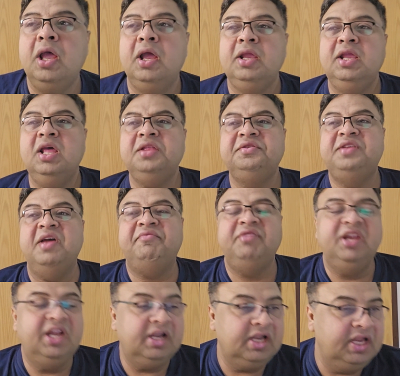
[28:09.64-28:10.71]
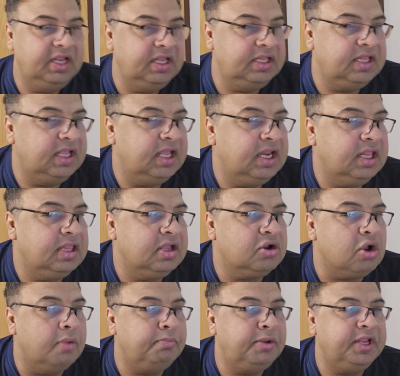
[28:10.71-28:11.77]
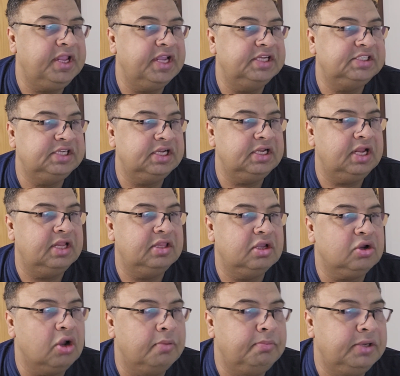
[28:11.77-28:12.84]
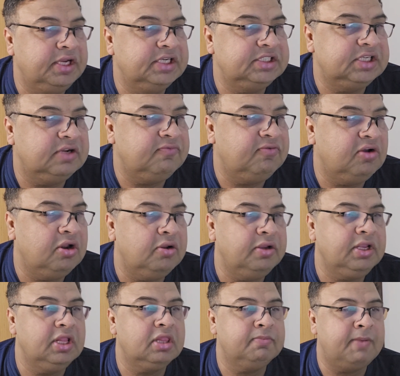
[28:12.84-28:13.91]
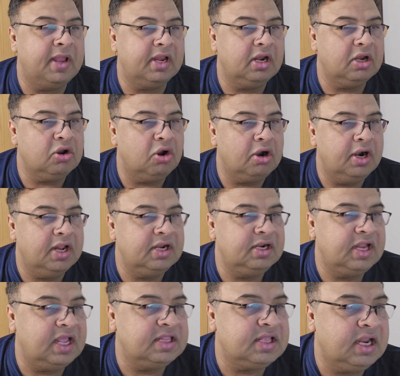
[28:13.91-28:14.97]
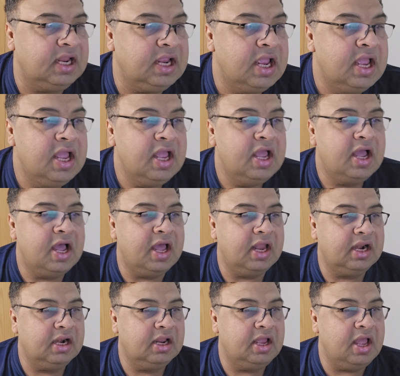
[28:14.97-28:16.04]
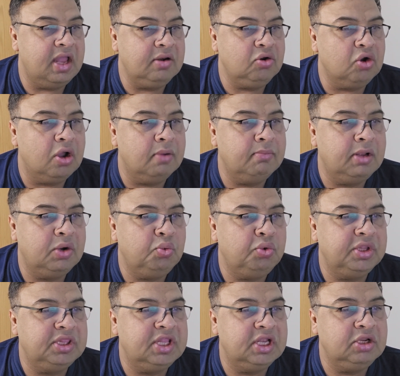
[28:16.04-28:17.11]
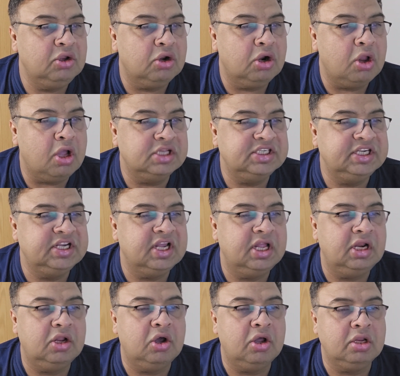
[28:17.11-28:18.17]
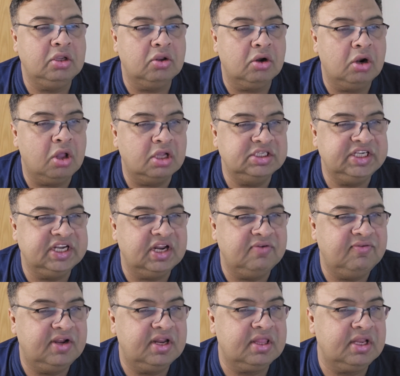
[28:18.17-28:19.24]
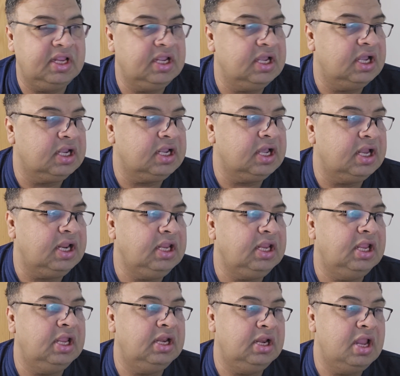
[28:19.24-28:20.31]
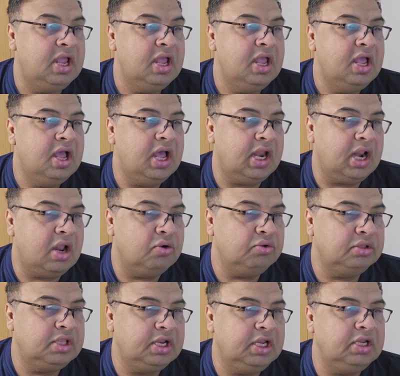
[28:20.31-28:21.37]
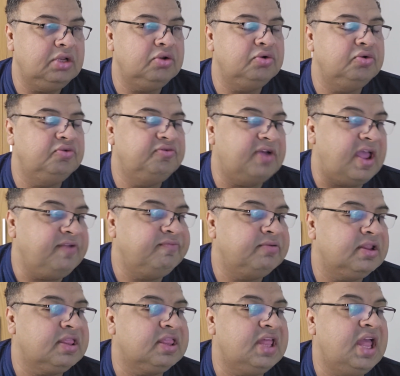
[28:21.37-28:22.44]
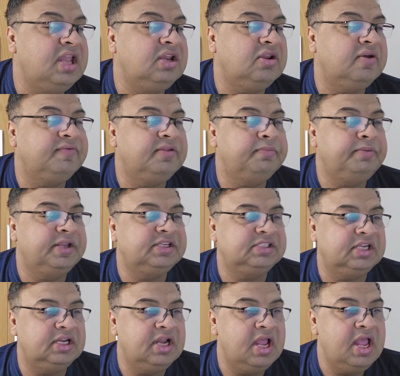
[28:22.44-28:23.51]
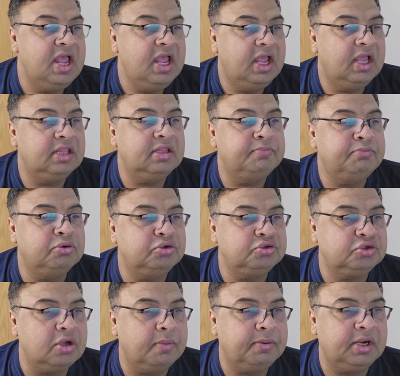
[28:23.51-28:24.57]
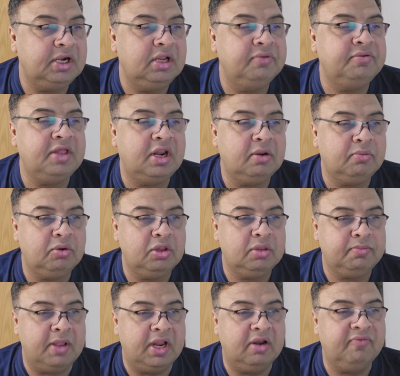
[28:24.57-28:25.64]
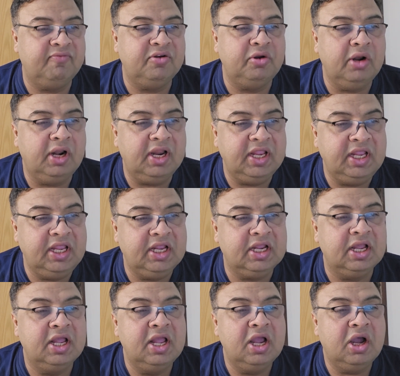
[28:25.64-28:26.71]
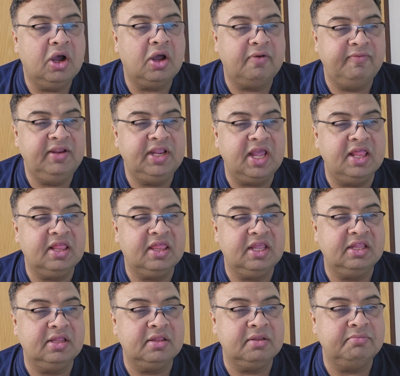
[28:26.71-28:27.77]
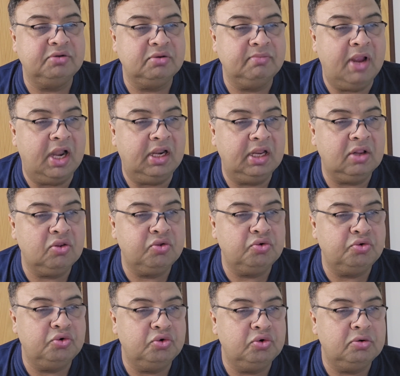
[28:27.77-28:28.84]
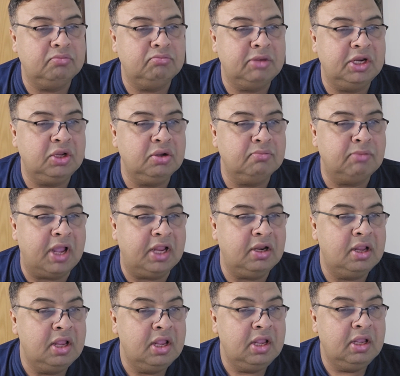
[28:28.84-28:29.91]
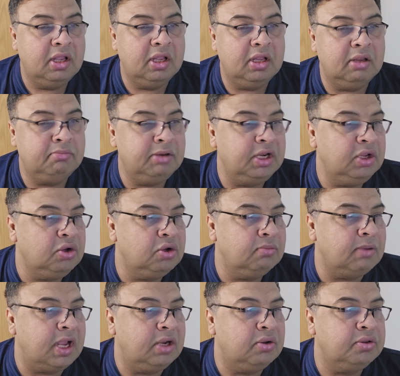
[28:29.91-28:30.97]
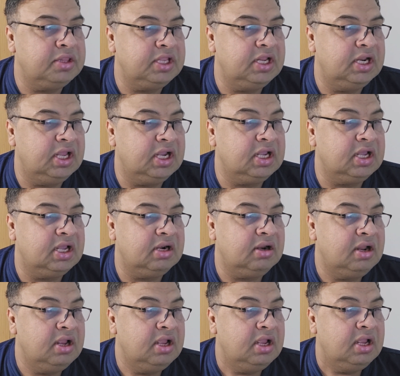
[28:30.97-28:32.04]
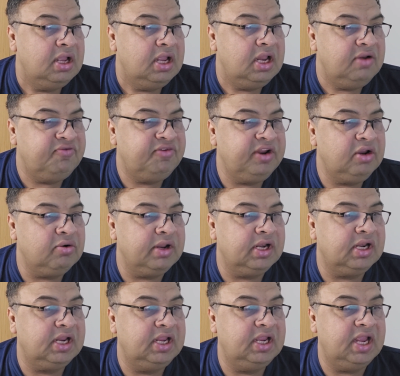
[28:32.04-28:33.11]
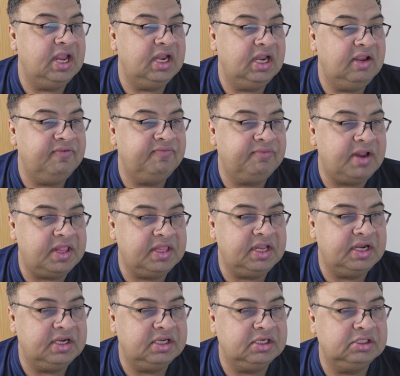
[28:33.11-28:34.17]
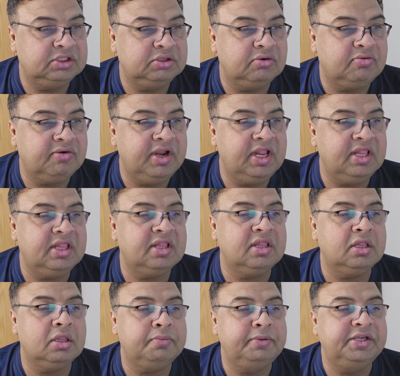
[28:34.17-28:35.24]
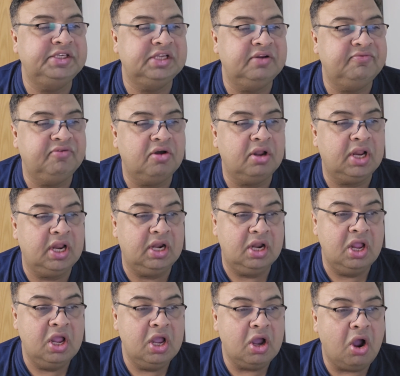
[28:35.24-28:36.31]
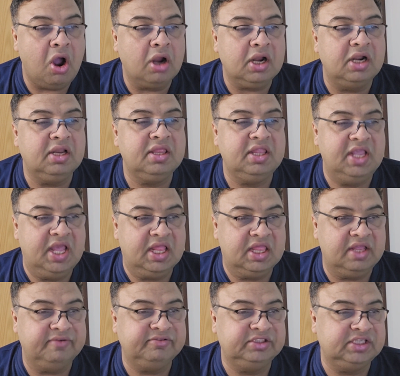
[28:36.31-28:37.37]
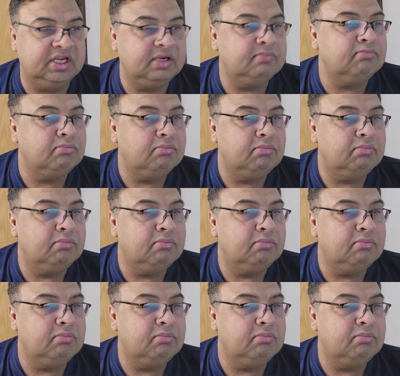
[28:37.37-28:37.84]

Yes, definitely there is a complication, and the complication following spinal cord untethering are uncommon, with the neurological or urological worsening occurring in around 3 to 5% of the patient, and the post-operative cerebrospinal fluid leak, or we can say the symptomatic pseudo meningomyelocele, occur infrequently, and if present should raise the suspicion for an occult CSF shunt